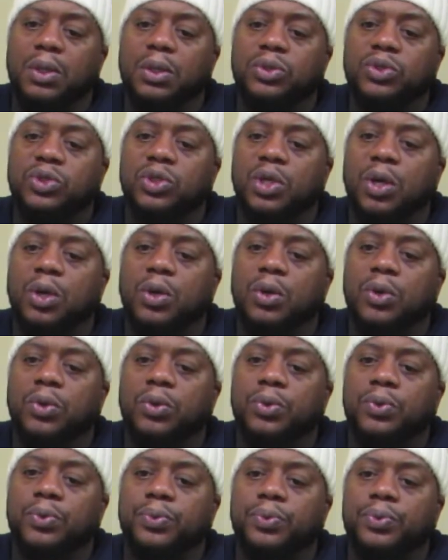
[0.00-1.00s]

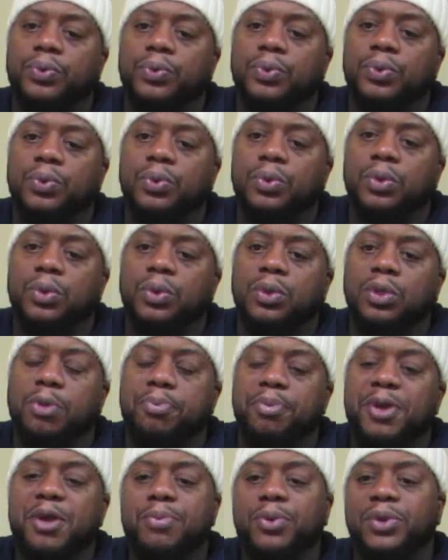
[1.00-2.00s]
So the
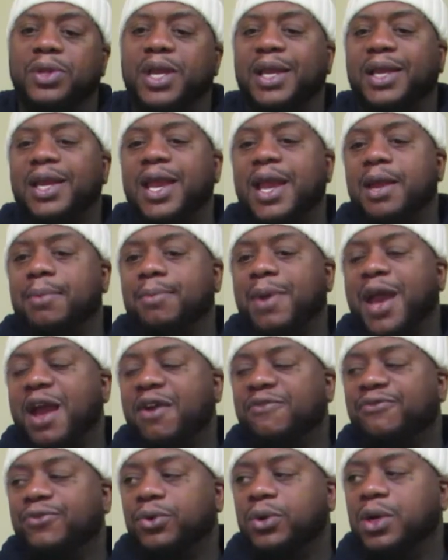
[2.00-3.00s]
people that came
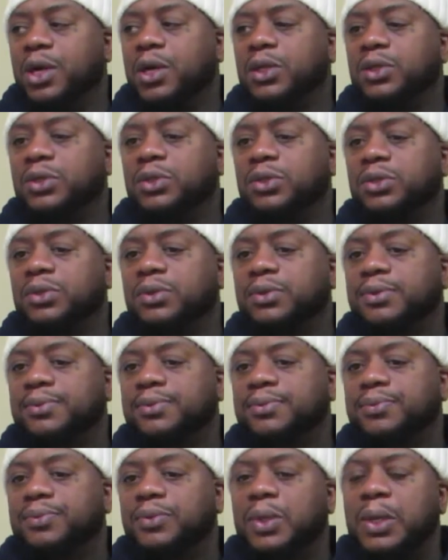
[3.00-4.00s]
after us,
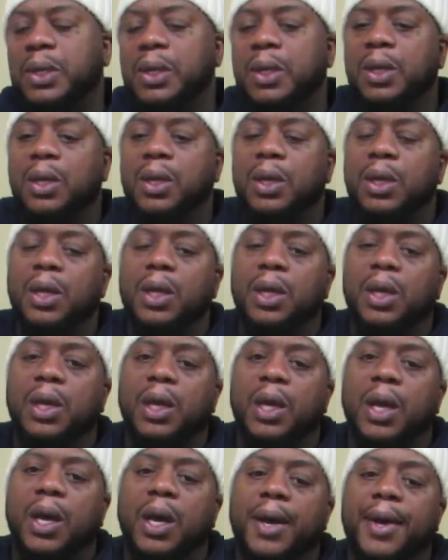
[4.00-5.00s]

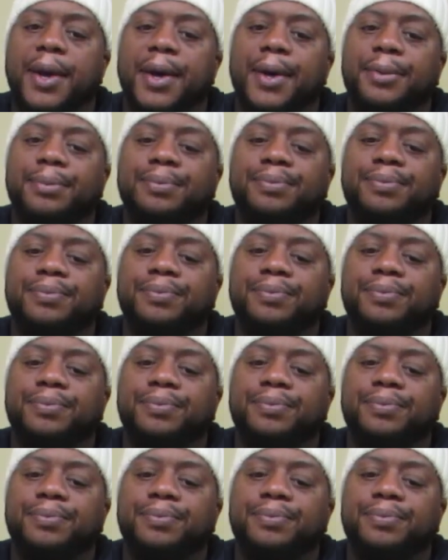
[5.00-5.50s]
um,